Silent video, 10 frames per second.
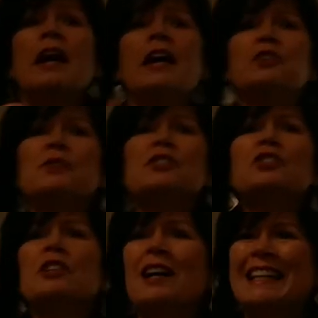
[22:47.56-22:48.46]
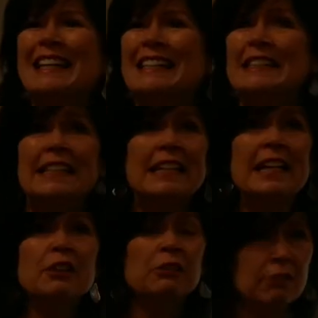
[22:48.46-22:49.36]
X-rays are not
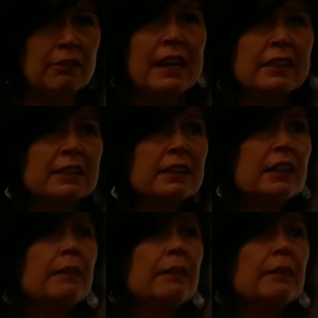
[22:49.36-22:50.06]
heat-seeking, correct?